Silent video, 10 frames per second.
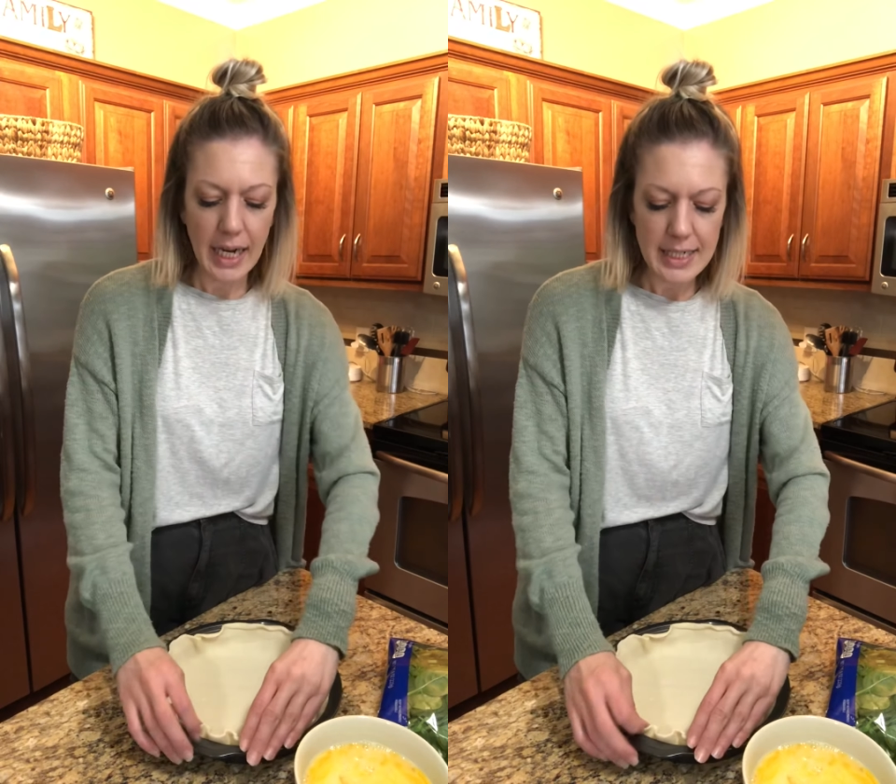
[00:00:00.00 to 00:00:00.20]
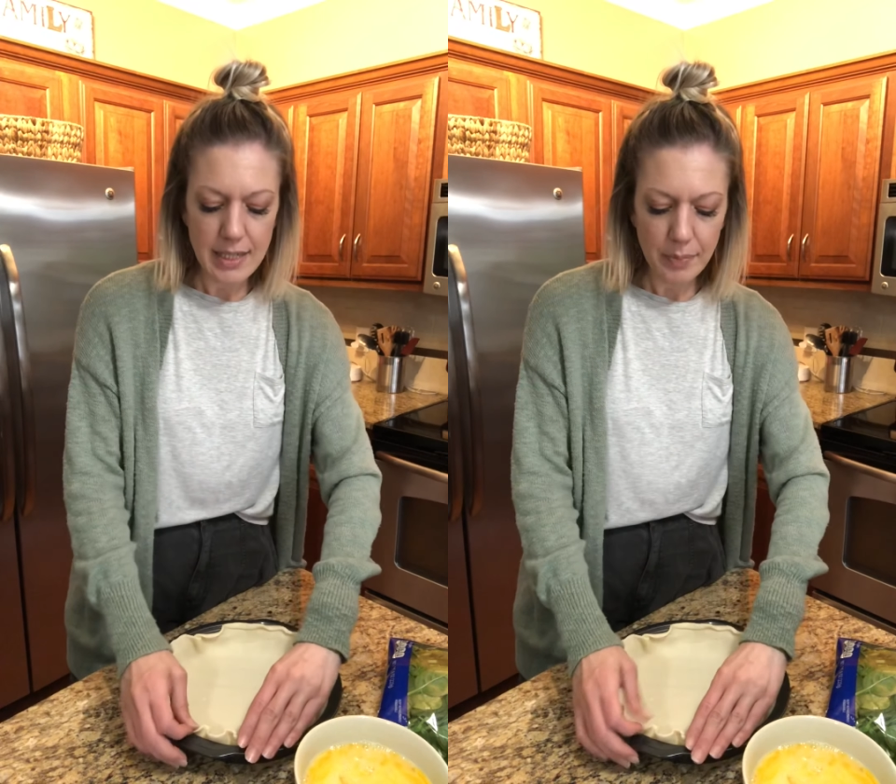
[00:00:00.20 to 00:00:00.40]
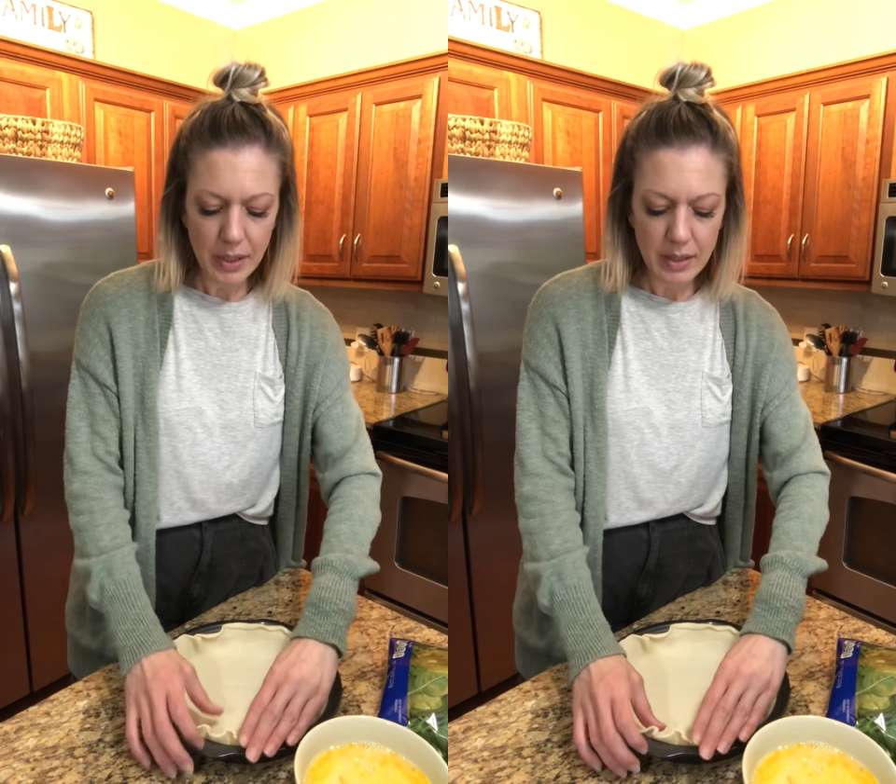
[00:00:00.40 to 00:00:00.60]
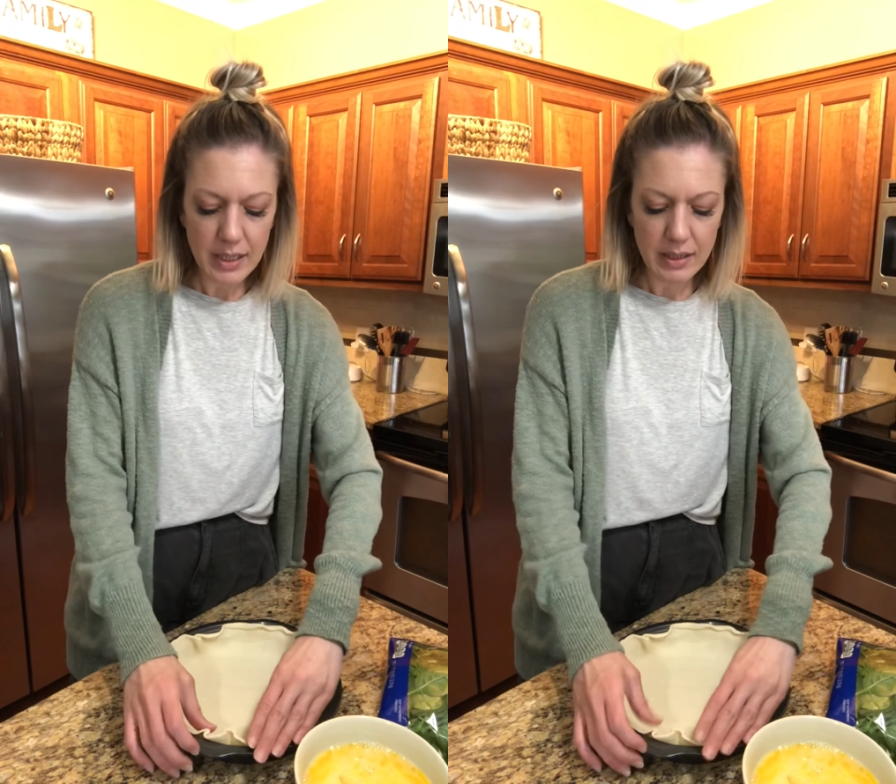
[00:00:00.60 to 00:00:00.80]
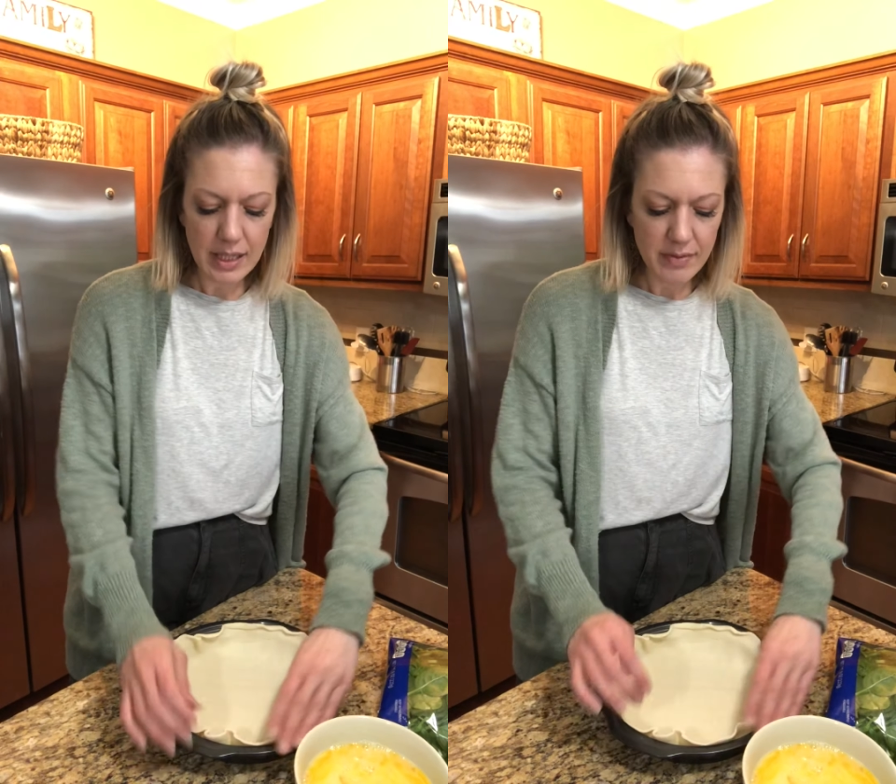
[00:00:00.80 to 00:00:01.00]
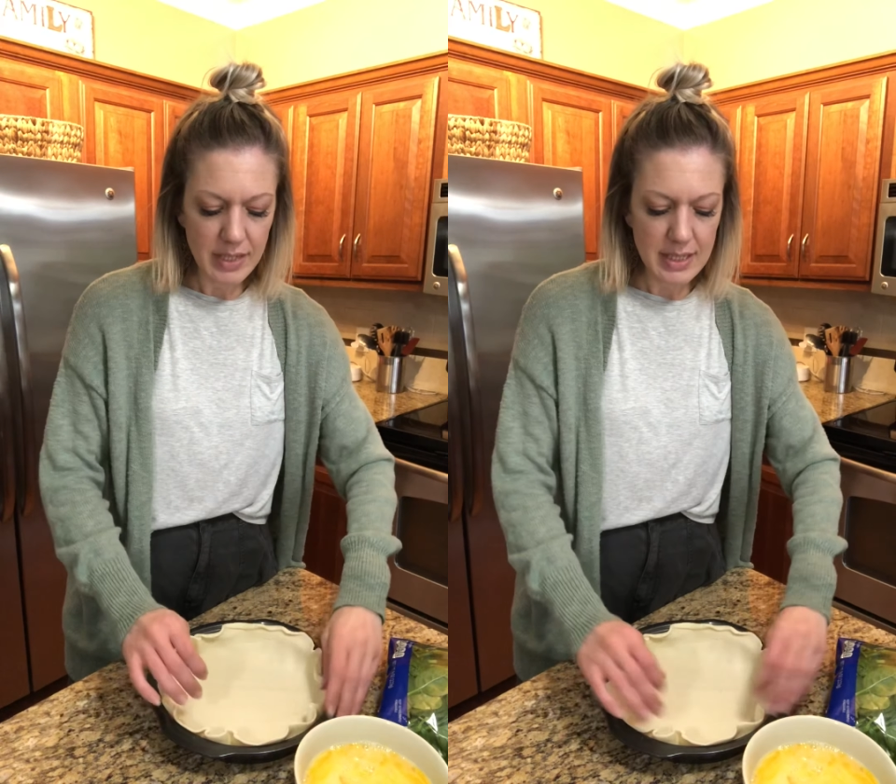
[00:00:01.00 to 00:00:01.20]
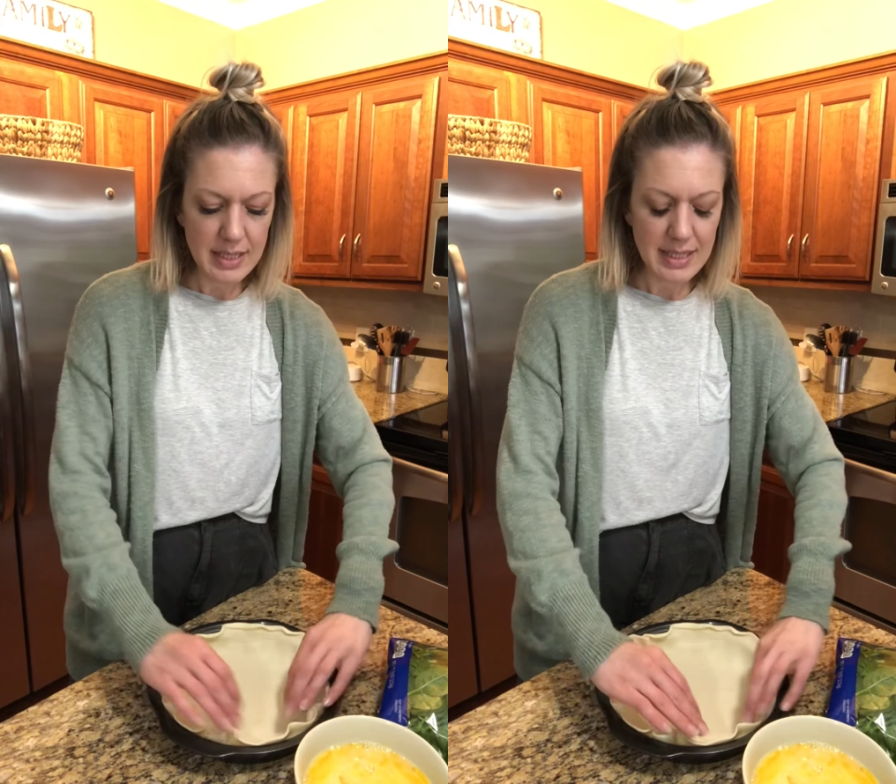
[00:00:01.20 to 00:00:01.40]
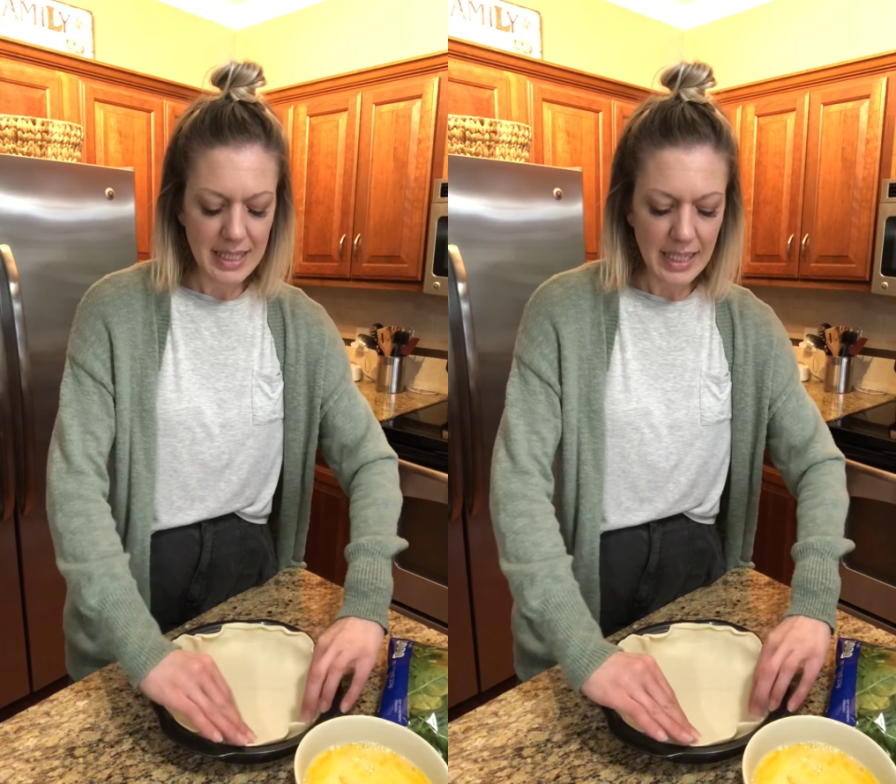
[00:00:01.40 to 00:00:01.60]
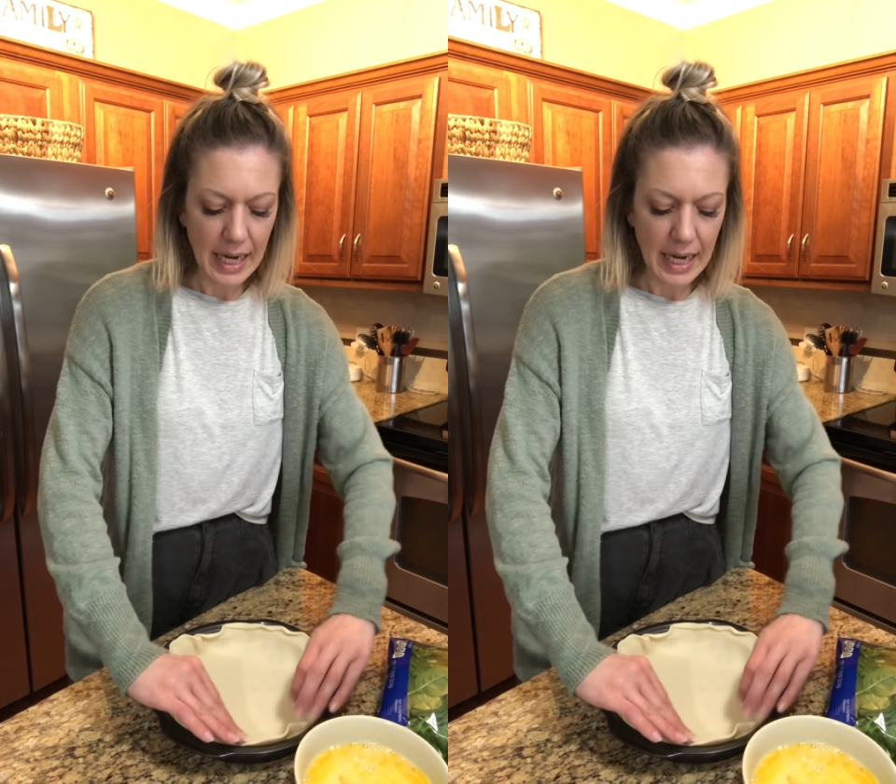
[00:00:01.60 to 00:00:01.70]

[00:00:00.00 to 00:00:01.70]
I typically leave it sit